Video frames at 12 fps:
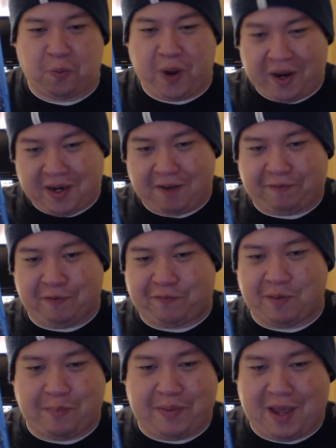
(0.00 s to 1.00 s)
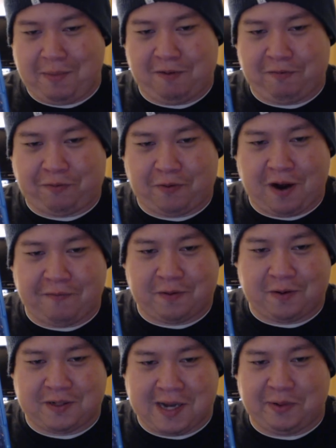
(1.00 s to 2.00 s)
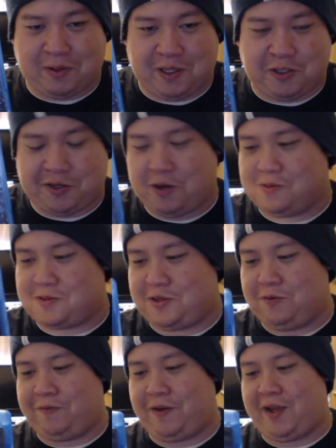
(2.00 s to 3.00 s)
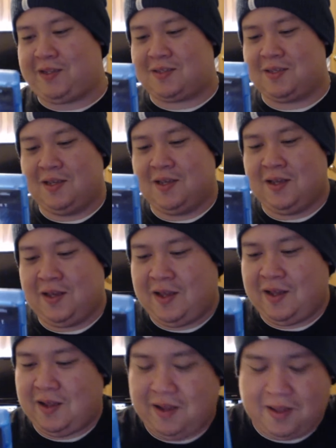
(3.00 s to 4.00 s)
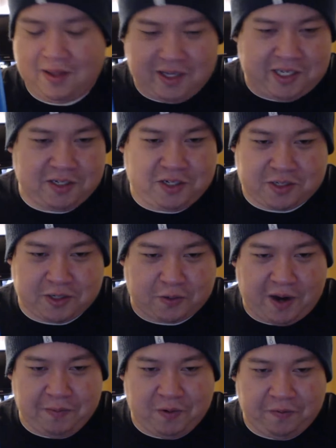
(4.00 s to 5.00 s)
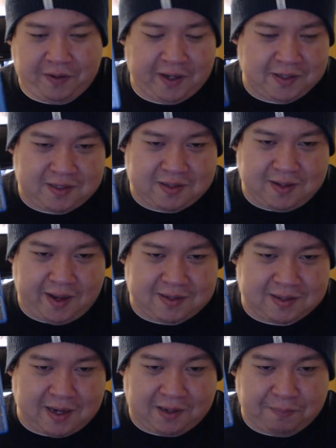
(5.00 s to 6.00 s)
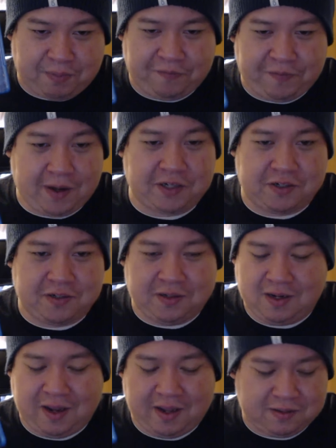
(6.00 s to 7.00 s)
Way different from the Batman Forever, Tommy Lee Jones, Two-Face. This is just a great movie. It's like perfection.